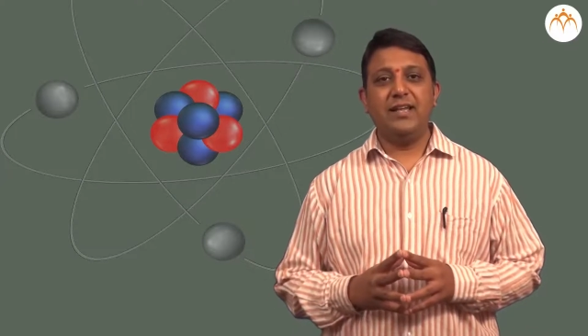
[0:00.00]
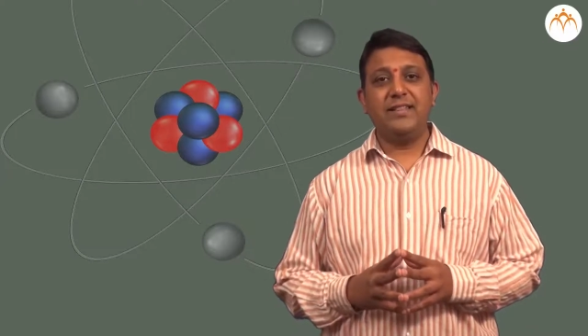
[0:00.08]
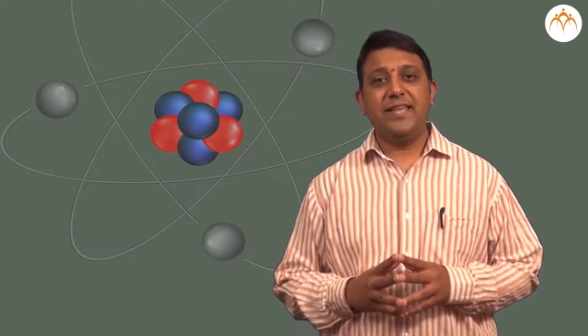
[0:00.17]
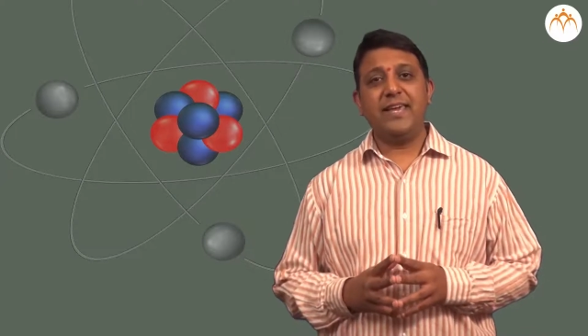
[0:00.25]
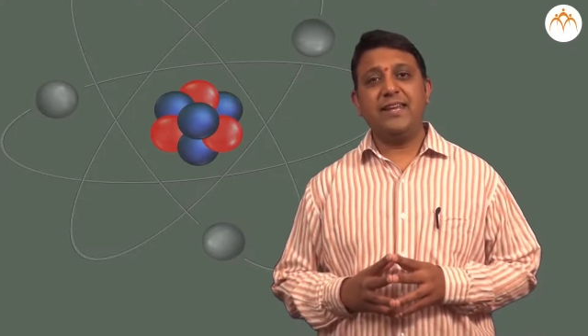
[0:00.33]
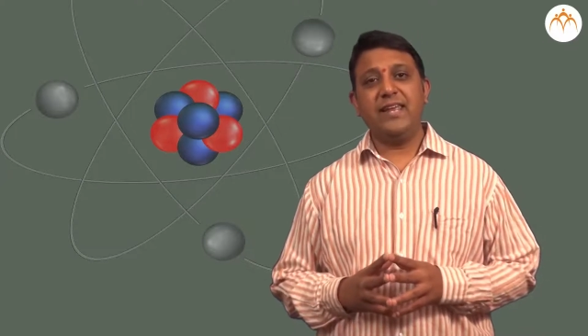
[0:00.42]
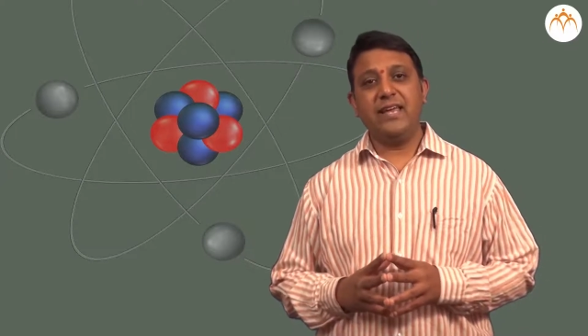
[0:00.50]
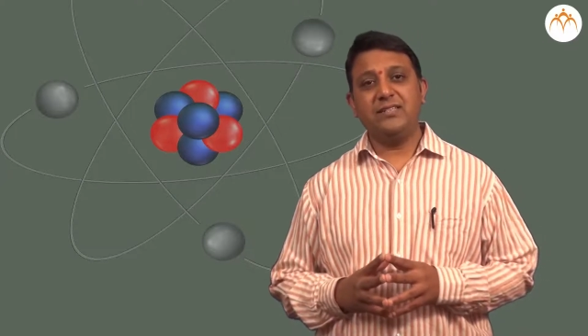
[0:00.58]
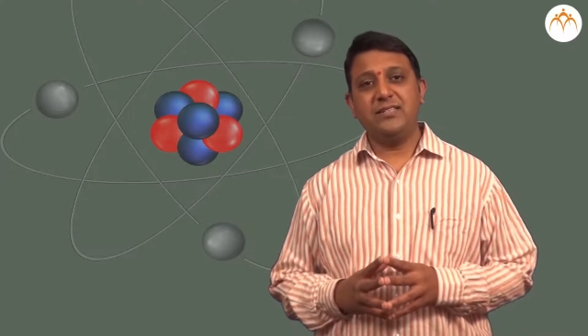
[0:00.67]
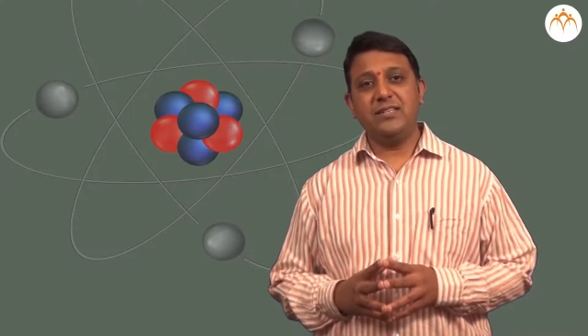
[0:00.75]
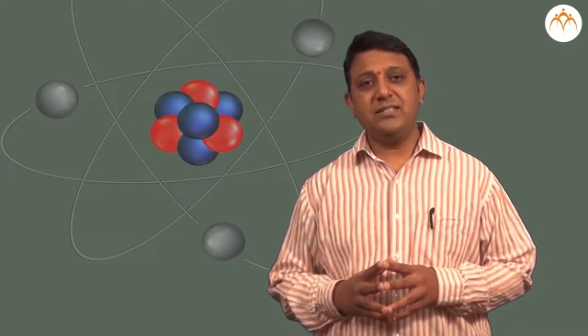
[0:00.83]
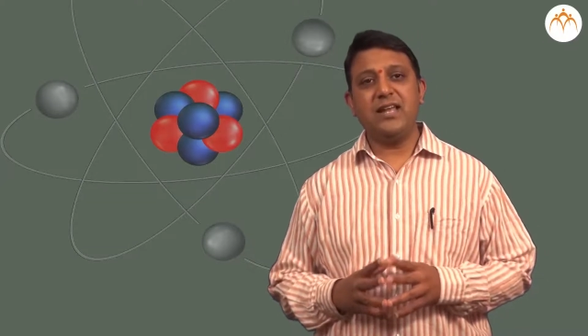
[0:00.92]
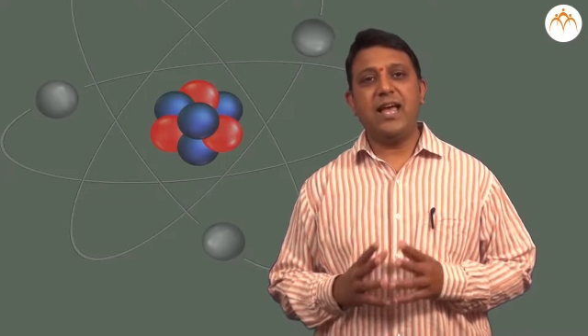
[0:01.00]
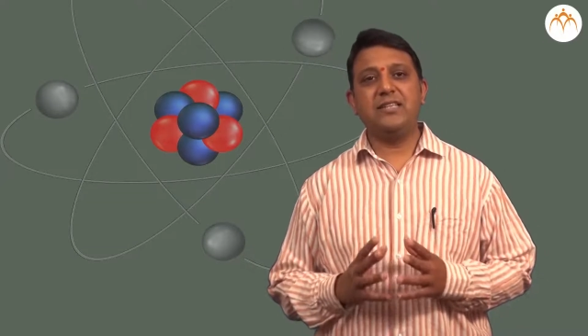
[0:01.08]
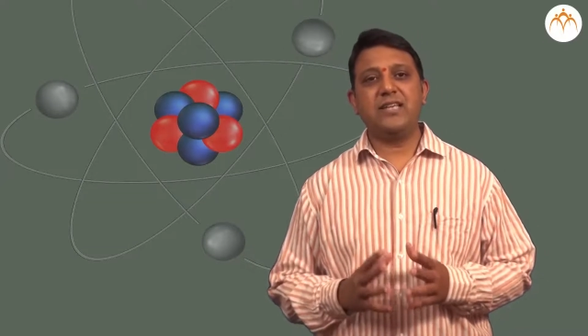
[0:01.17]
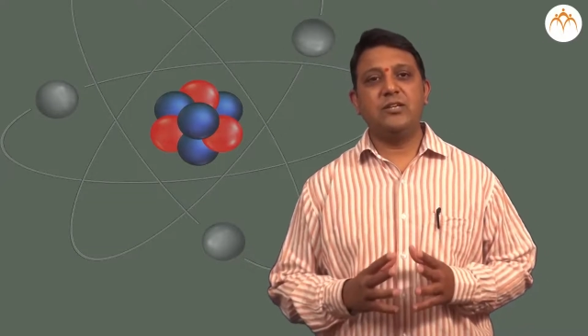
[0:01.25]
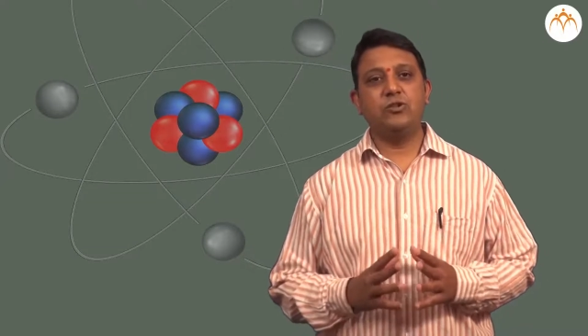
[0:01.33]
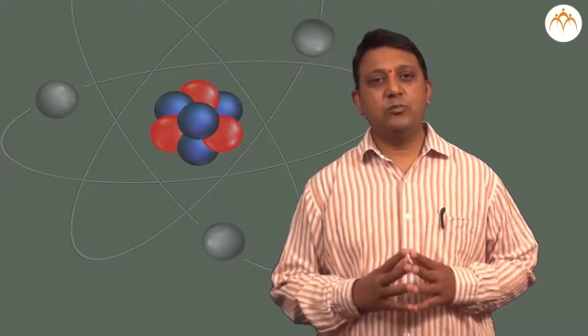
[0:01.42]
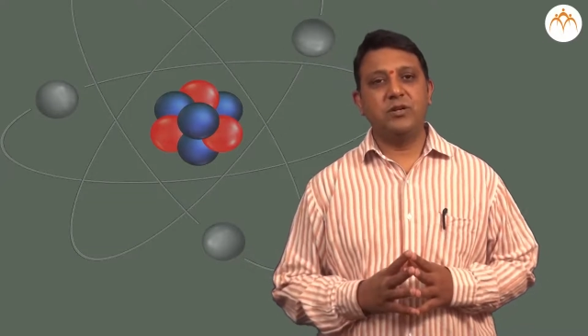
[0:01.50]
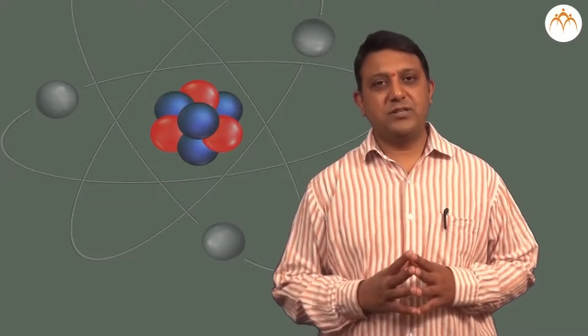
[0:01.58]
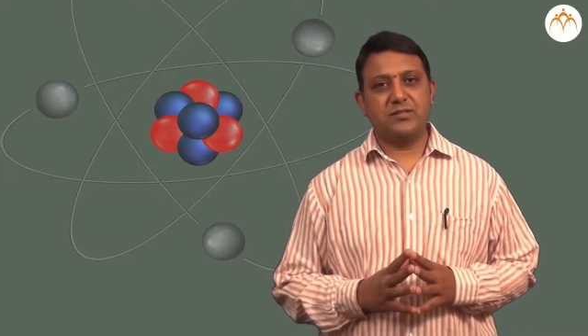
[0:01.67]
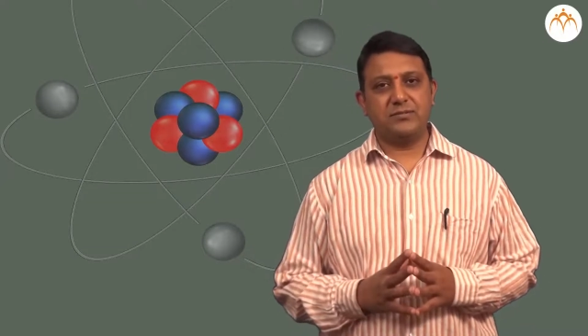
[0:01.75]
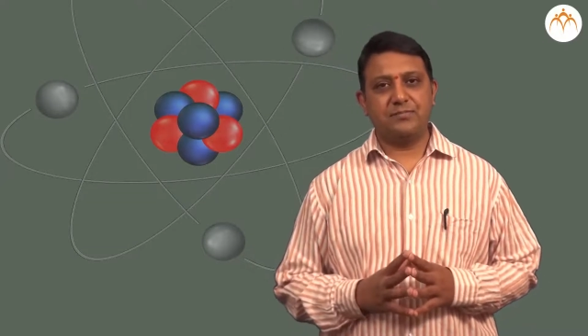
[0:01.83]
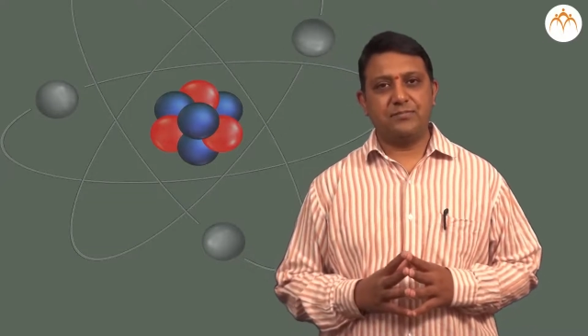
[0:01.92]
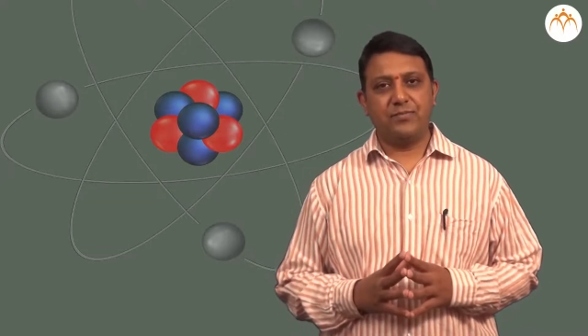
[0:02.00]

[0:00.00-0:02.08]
they can exist as isomers.